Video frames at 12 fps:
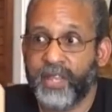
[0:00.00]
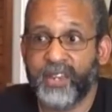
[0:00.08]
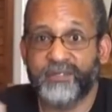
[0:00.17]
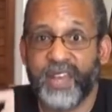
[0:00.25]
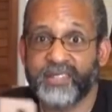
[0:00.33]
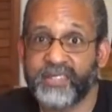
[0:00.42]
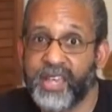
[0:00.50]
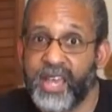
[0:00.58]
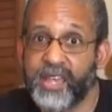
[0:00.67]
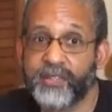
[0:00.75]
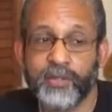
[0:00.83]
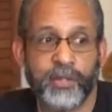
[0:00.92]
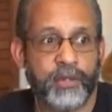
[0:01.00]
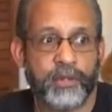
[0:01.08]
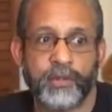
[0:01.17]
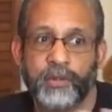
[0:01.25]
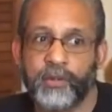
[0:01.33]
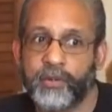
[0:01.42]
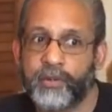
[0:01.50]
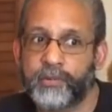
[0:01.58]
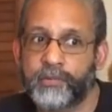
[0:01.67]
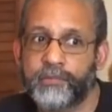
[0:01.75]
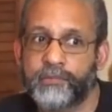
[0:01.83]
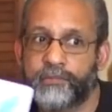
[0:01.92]
And if that's the case,
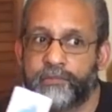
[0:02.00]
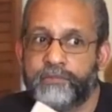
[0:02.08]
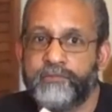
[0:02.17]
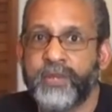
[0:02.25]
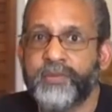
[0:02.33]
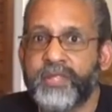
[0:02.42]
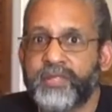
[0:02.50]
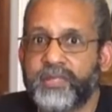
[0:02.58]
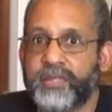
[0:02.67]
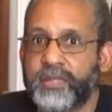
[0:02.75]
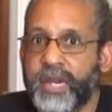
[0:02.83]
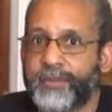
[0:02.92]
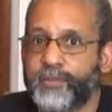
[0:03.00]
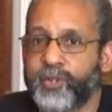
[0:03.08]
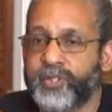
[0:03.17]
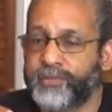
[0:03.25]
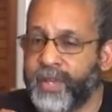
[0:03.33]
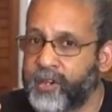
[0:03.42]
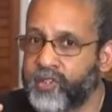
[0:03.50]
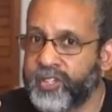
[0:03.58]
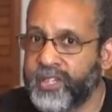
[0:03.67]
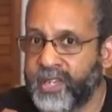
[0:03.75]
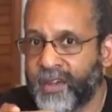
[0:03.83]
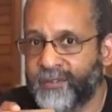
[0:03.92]
maybe this is the time to put some energy and